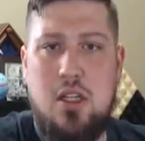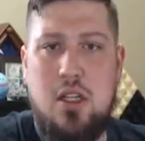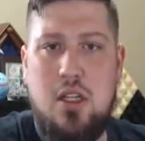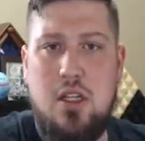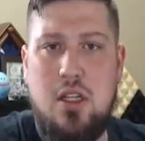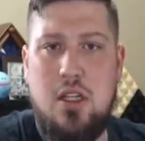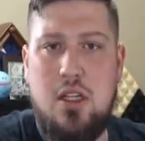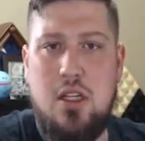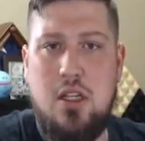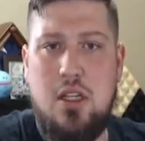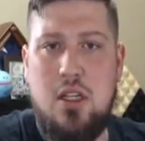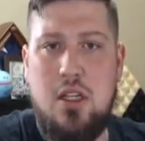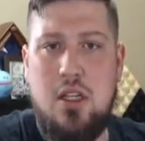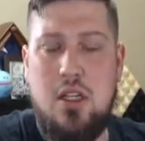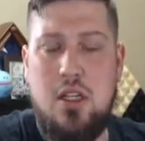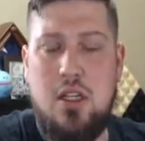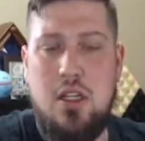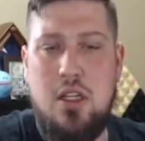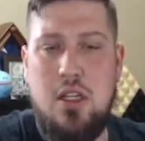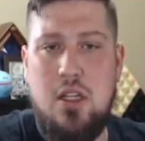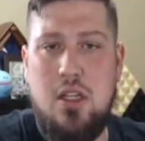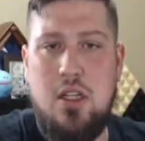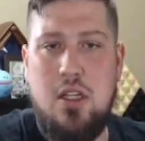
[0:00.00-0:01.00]

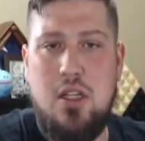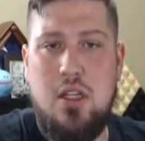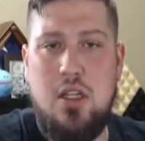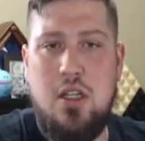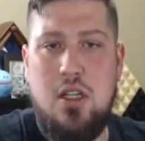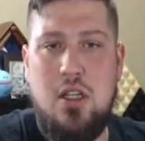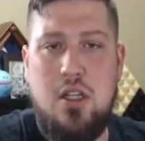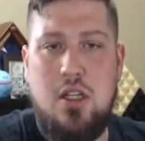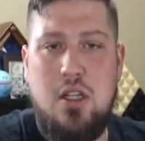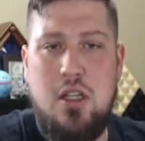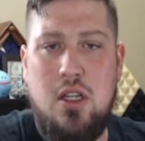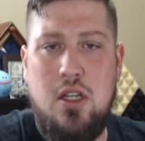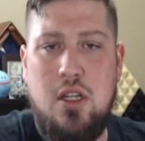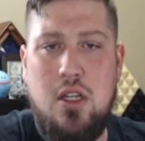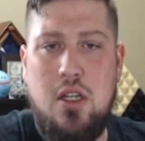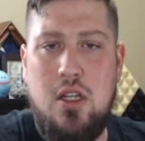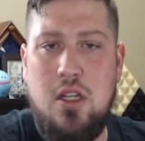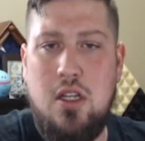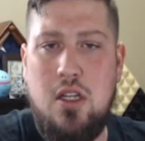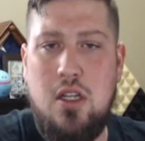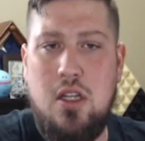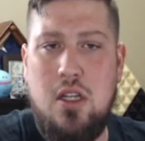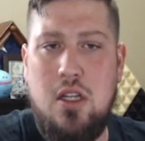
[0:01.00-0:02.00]

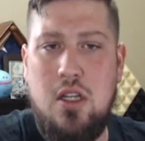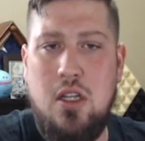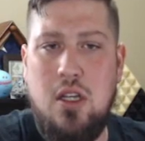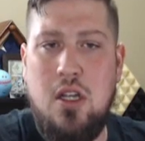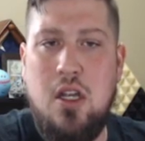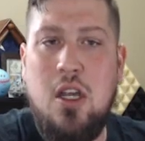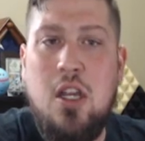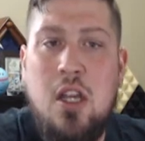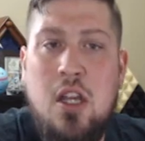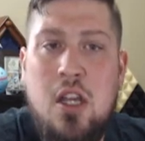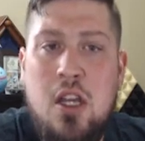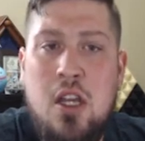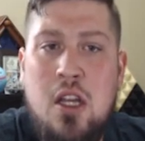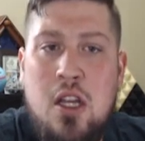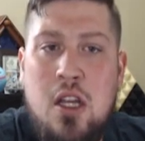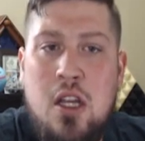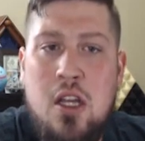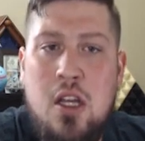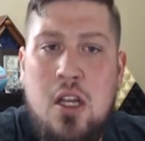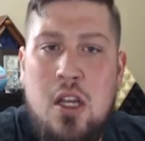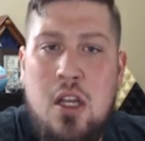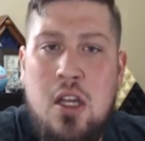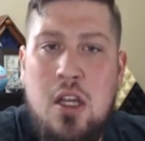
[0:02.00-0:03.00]

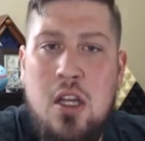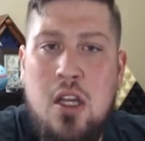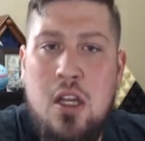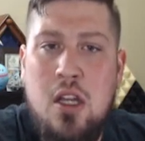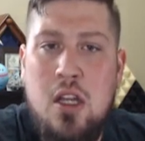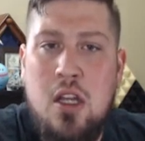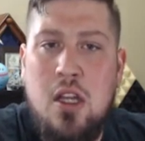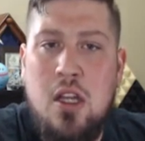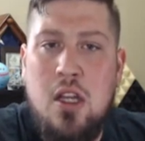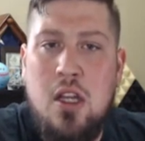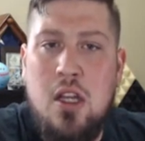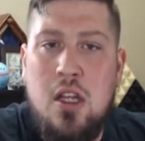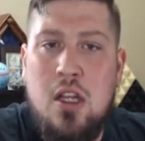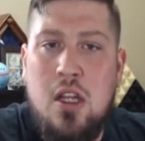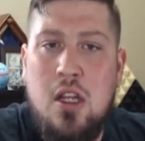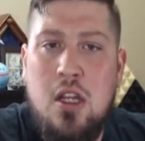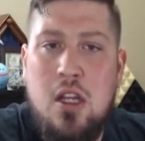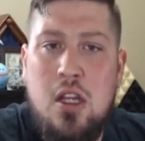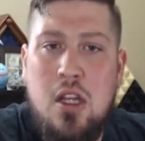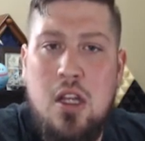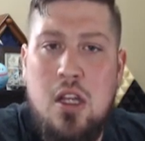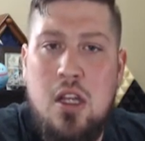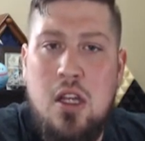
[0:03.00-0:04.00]

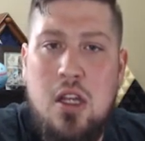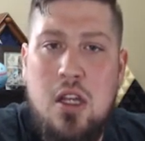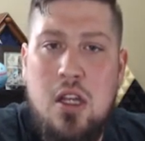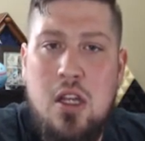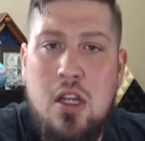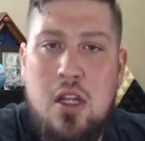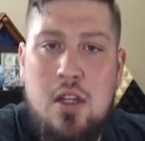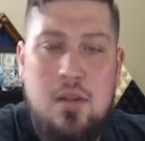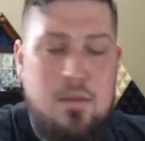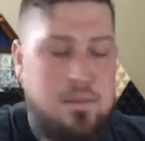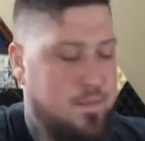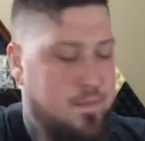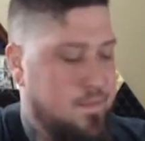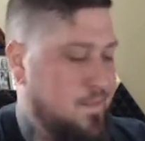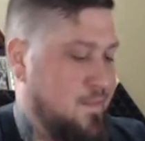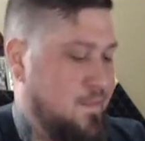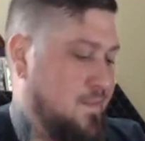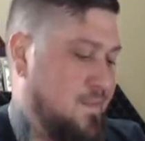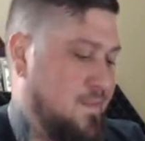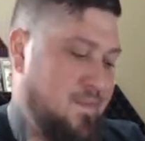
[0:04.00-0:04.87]
Nobody speaks.